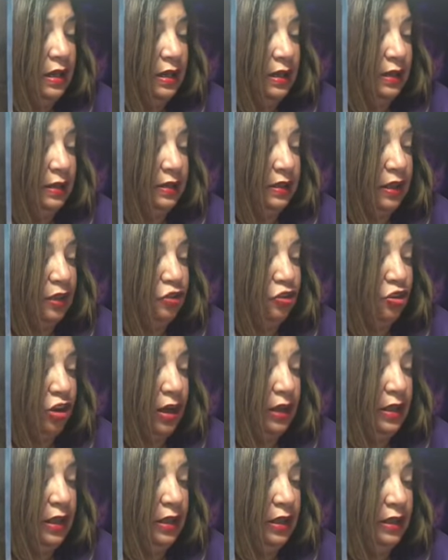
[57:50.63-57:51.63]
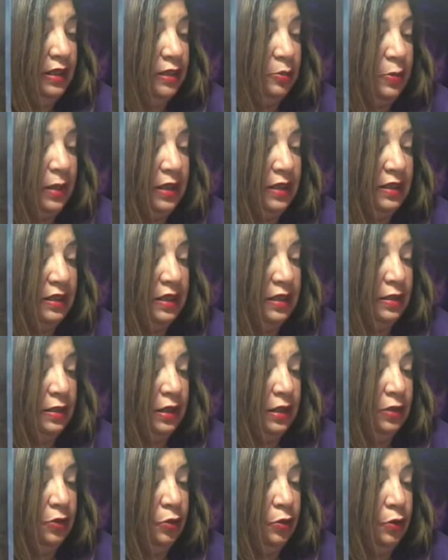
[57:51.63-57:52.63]
is shining its medicine
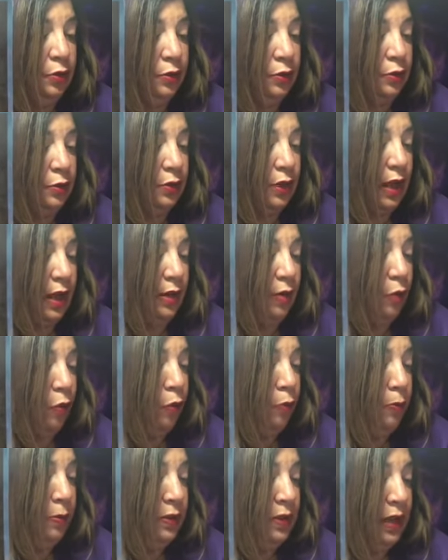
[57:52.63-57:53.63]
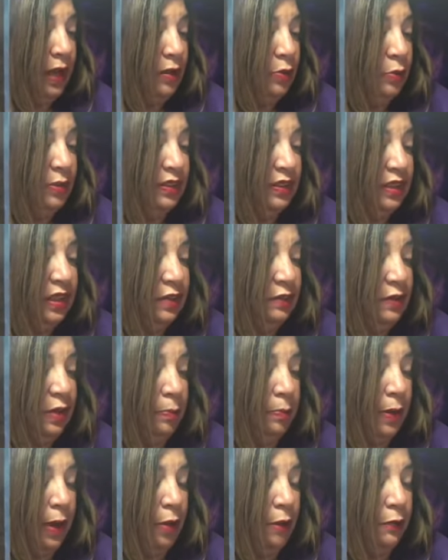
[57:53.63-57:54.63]
into your third eye. Open and receive
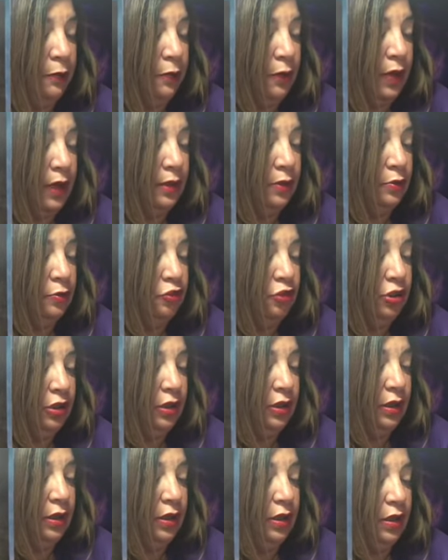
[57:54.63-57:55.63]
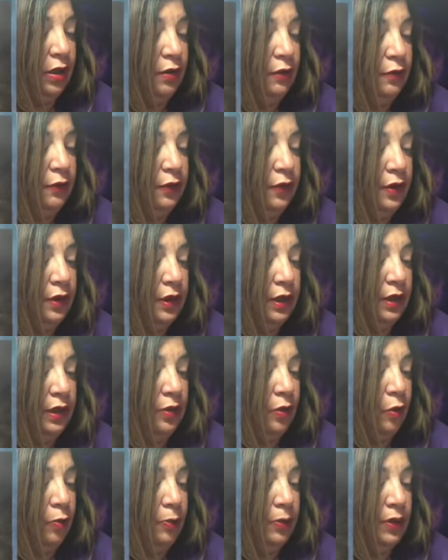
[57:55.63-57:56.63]
the powerful energy. Feel
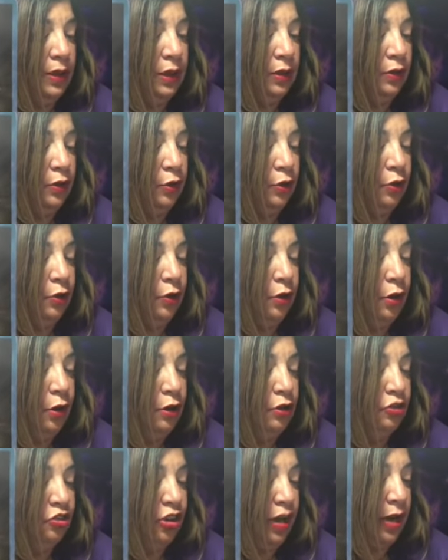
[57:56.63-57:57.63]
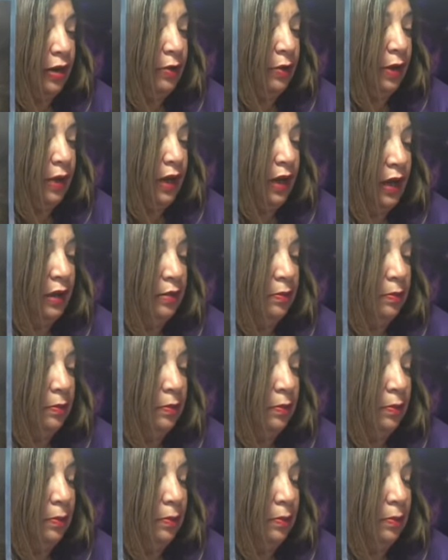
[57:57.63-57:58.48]
it opening your chakra and